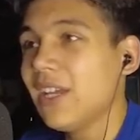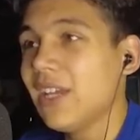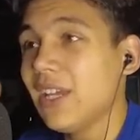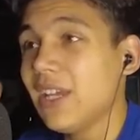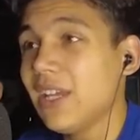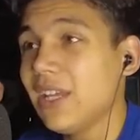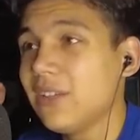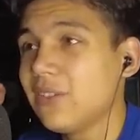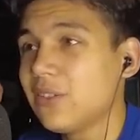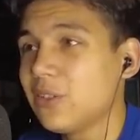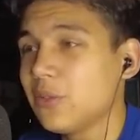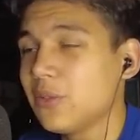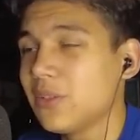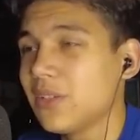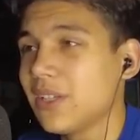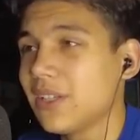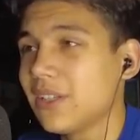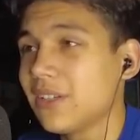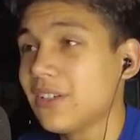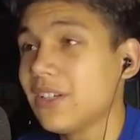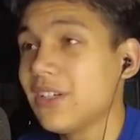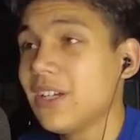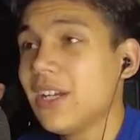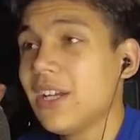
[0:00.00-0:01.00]
Into
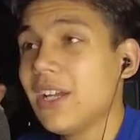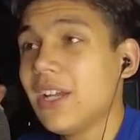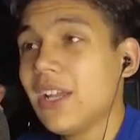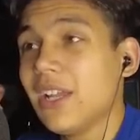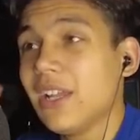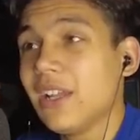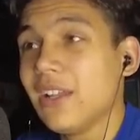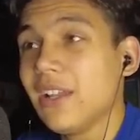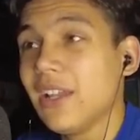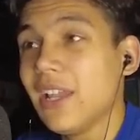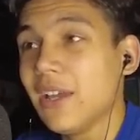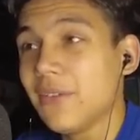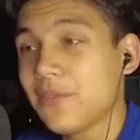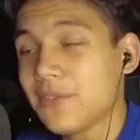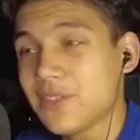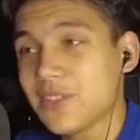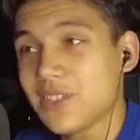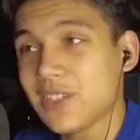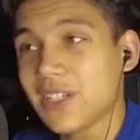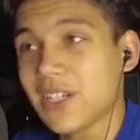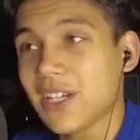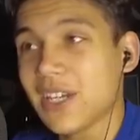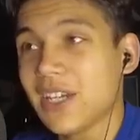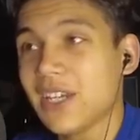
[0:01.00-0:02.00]
another left
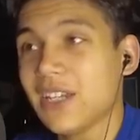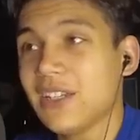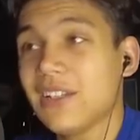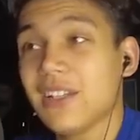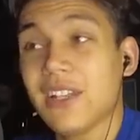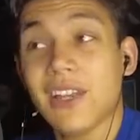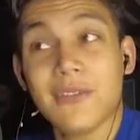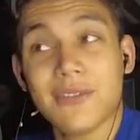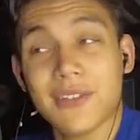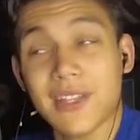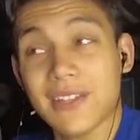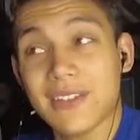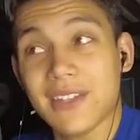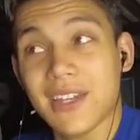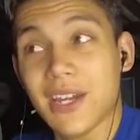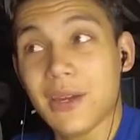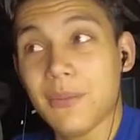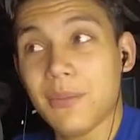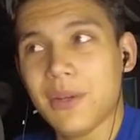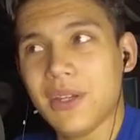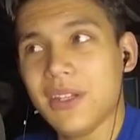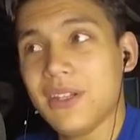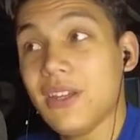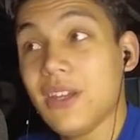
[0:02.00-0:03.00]
chicane, left hand
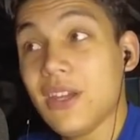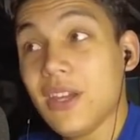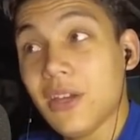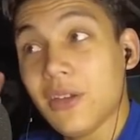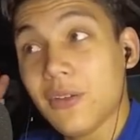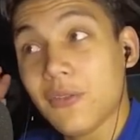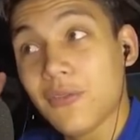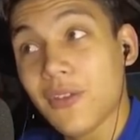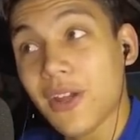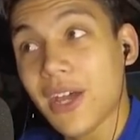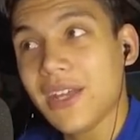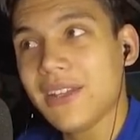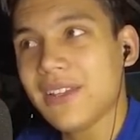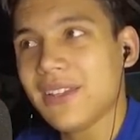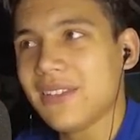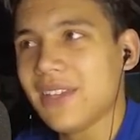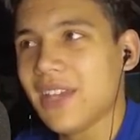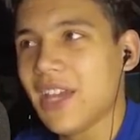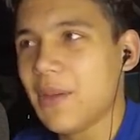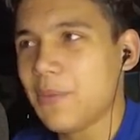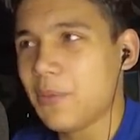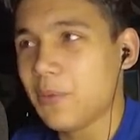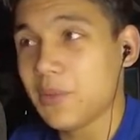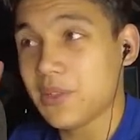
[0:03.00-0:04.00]
hairpin, right hand
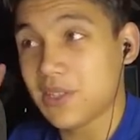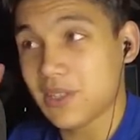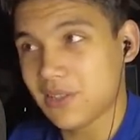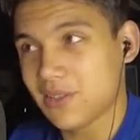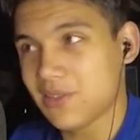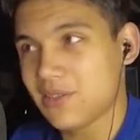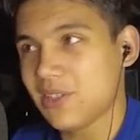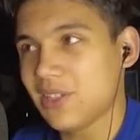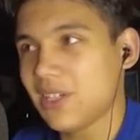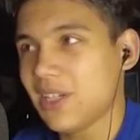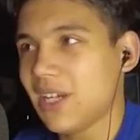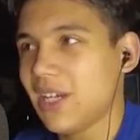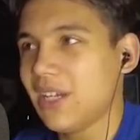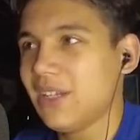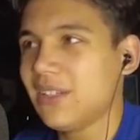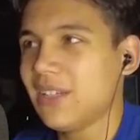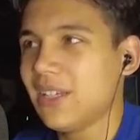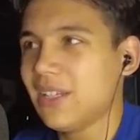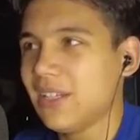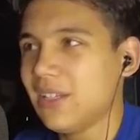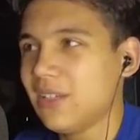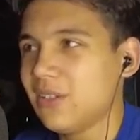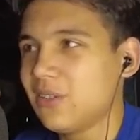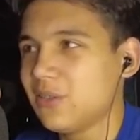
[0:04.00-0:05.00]
hairpin, which is a chicane, then
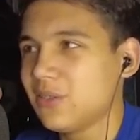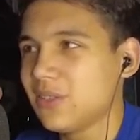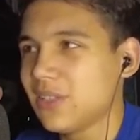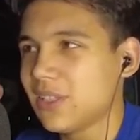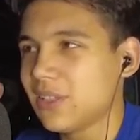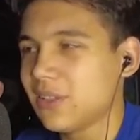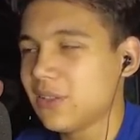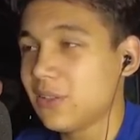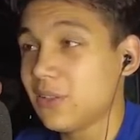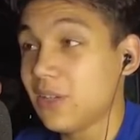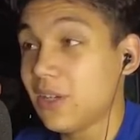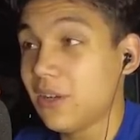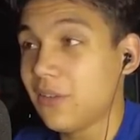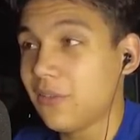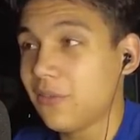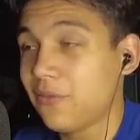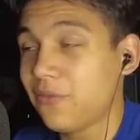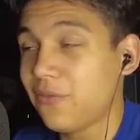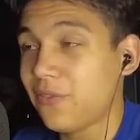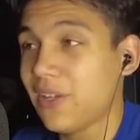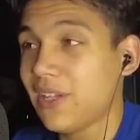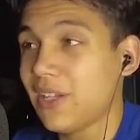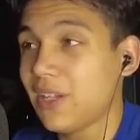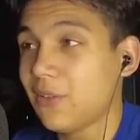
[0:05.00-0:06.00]
into another
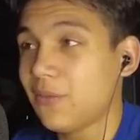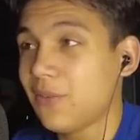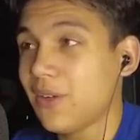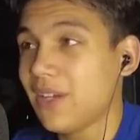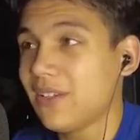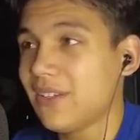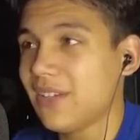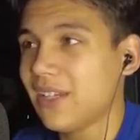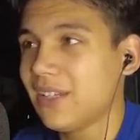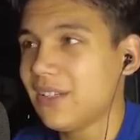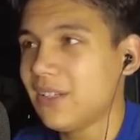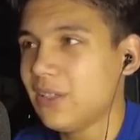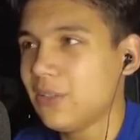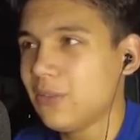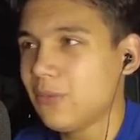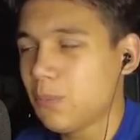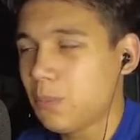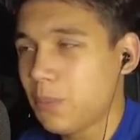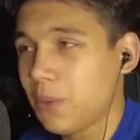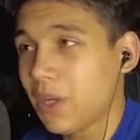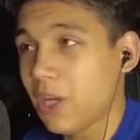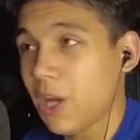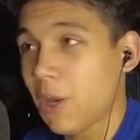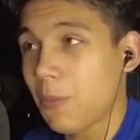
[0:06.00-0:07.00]
flat out right hander. You
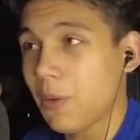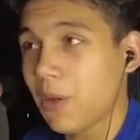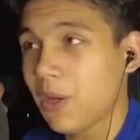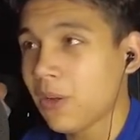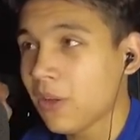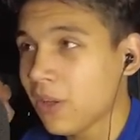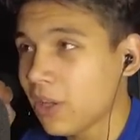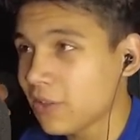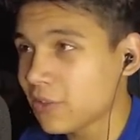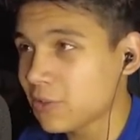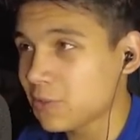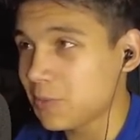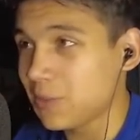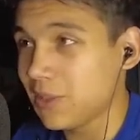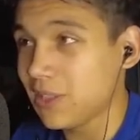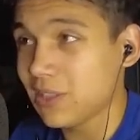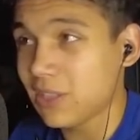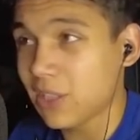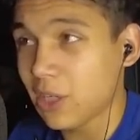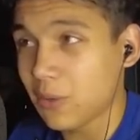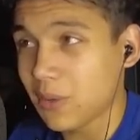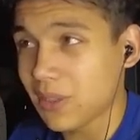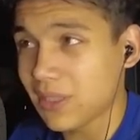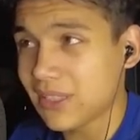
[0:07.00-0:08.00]
pick up a lot of speed
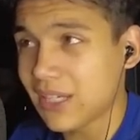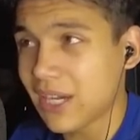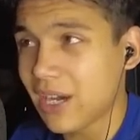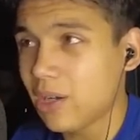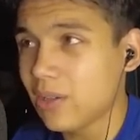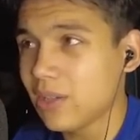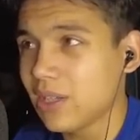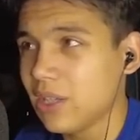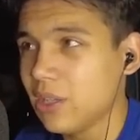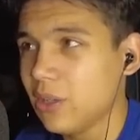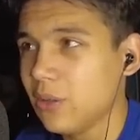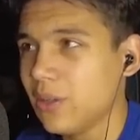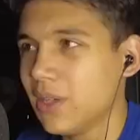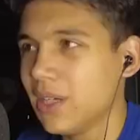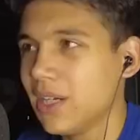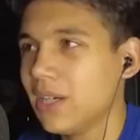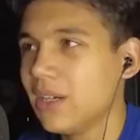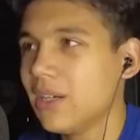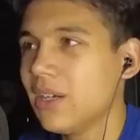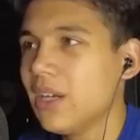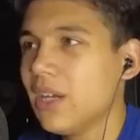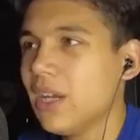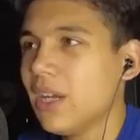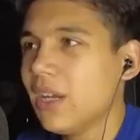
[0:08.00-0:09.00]
going downhill here.
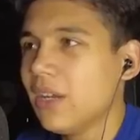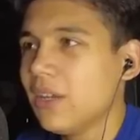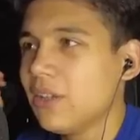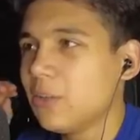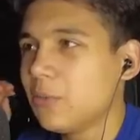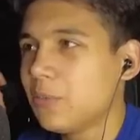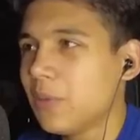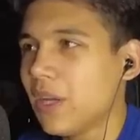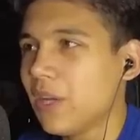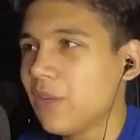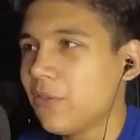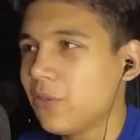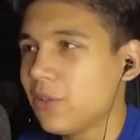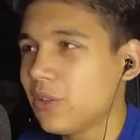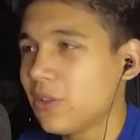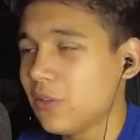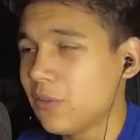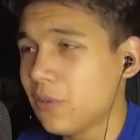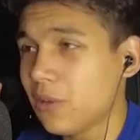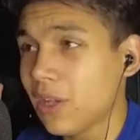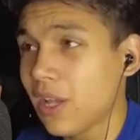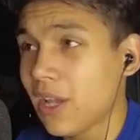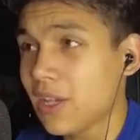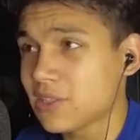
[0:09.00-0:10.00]
You brake for the
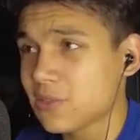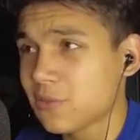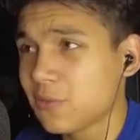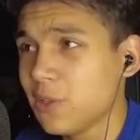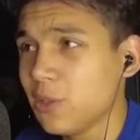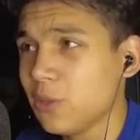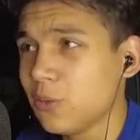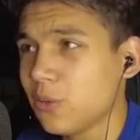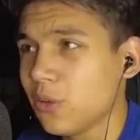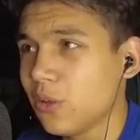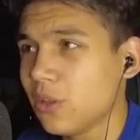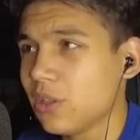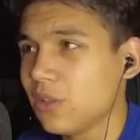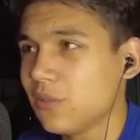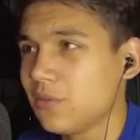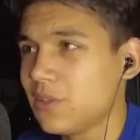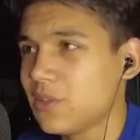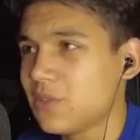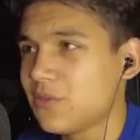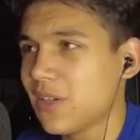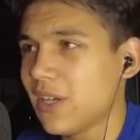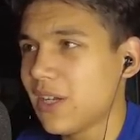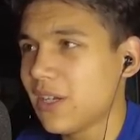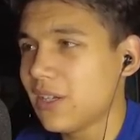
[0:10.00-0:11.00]
last real corner of the
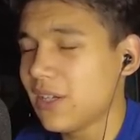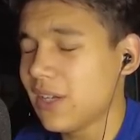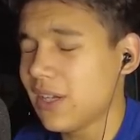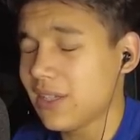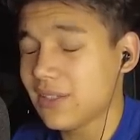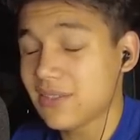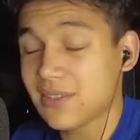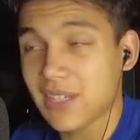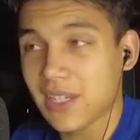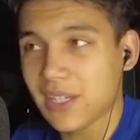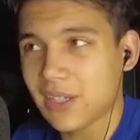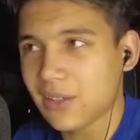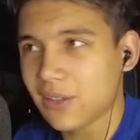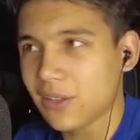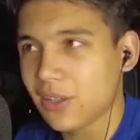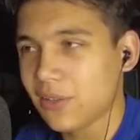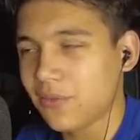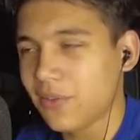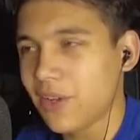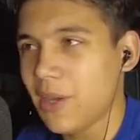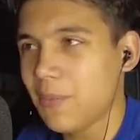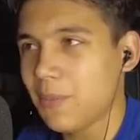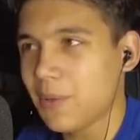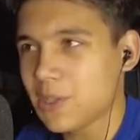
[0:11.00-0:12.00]
track, take a lot of
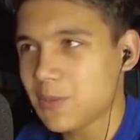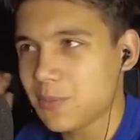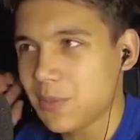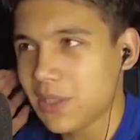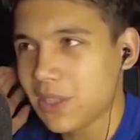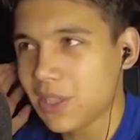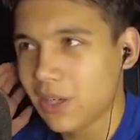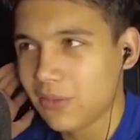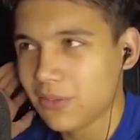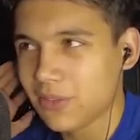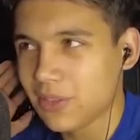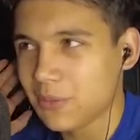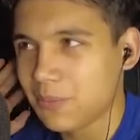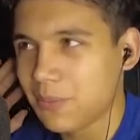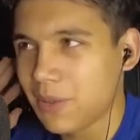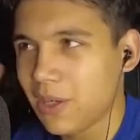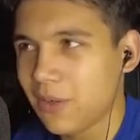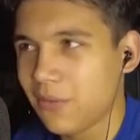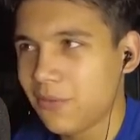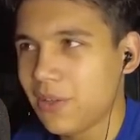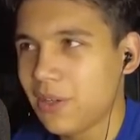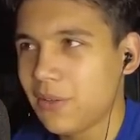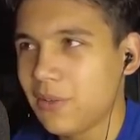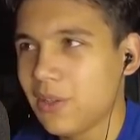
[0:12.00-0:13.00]
apex speed, go into the power
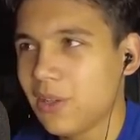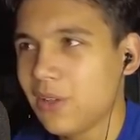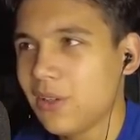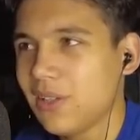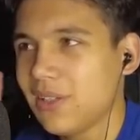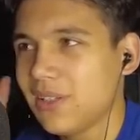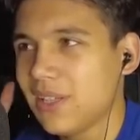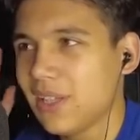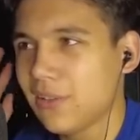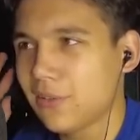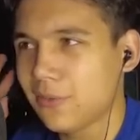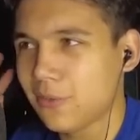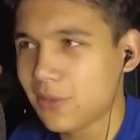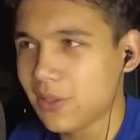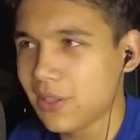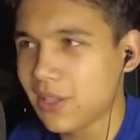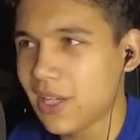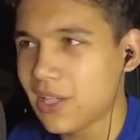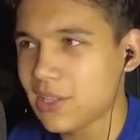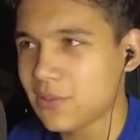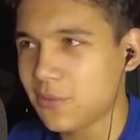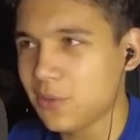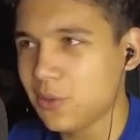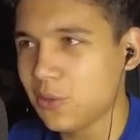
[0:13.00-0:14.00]
very early, then through the
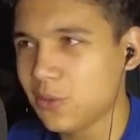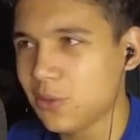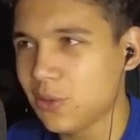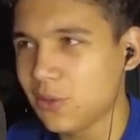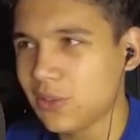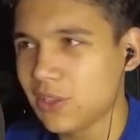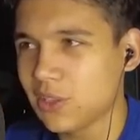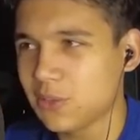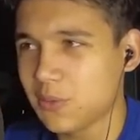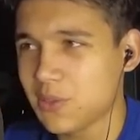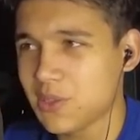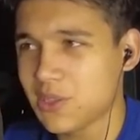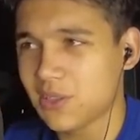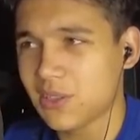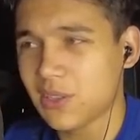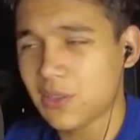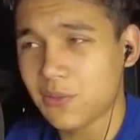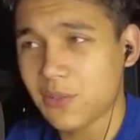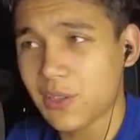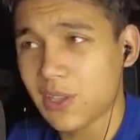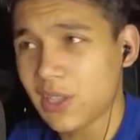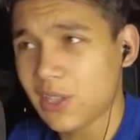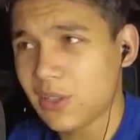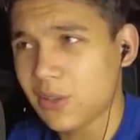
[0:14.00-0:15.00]
last few corners, which are not
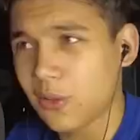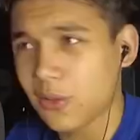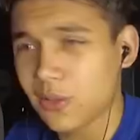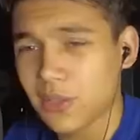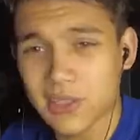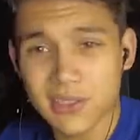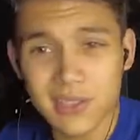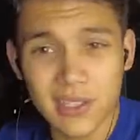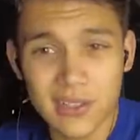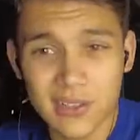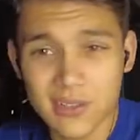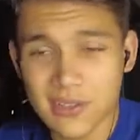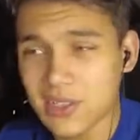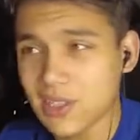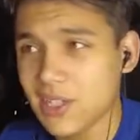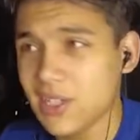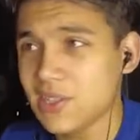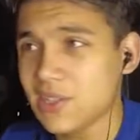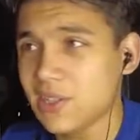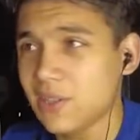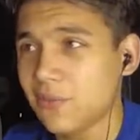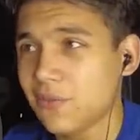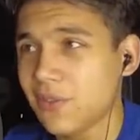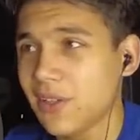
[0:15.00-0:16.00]
really corners, they're just
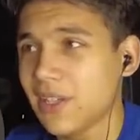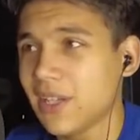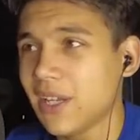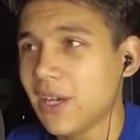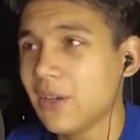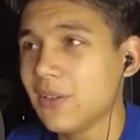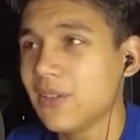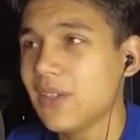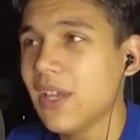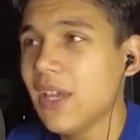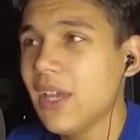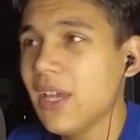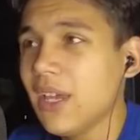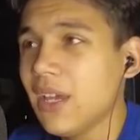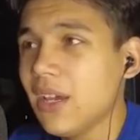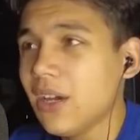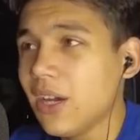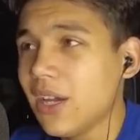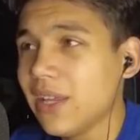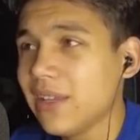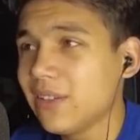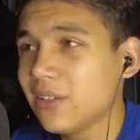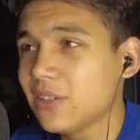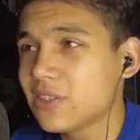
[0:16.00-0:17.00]
easily flat out,
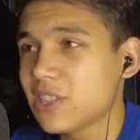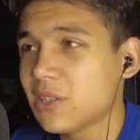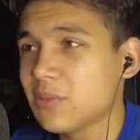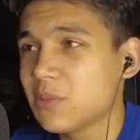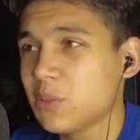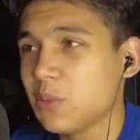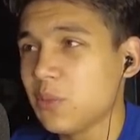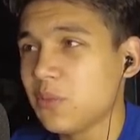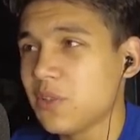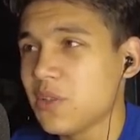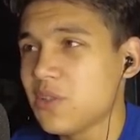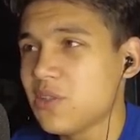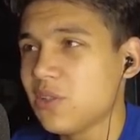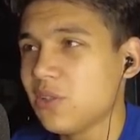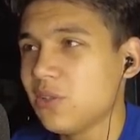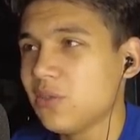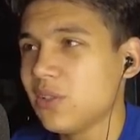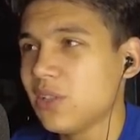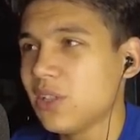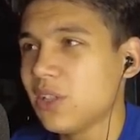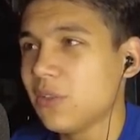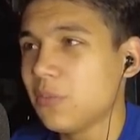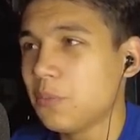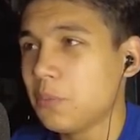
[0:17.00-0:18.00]
into the slipstream of the
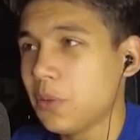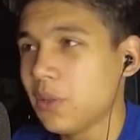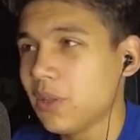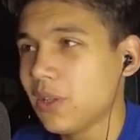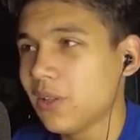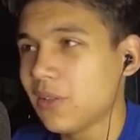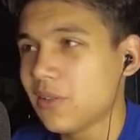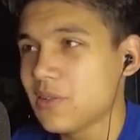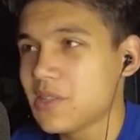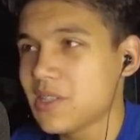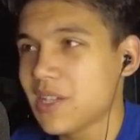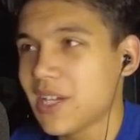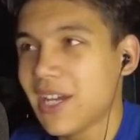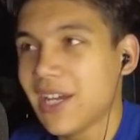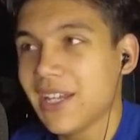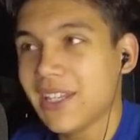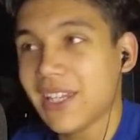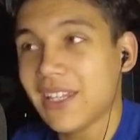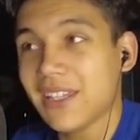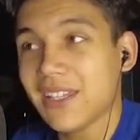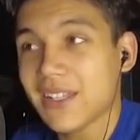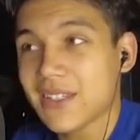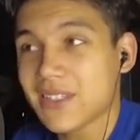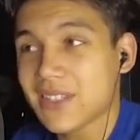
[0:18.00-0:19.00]
junior, pull alongside,
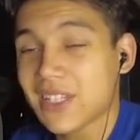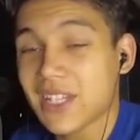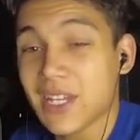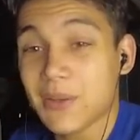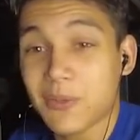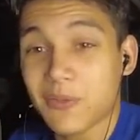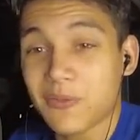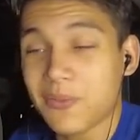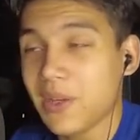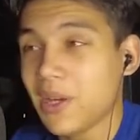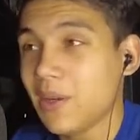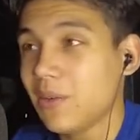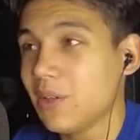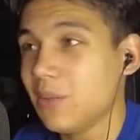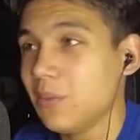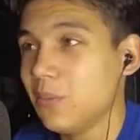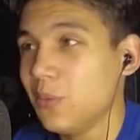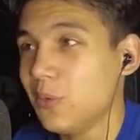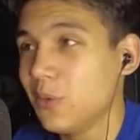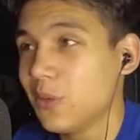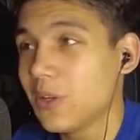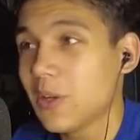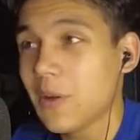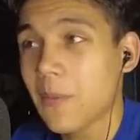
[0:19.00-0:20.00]
and that's a lap of
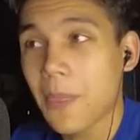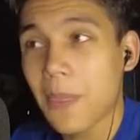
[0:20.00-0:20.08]
Mariembourg.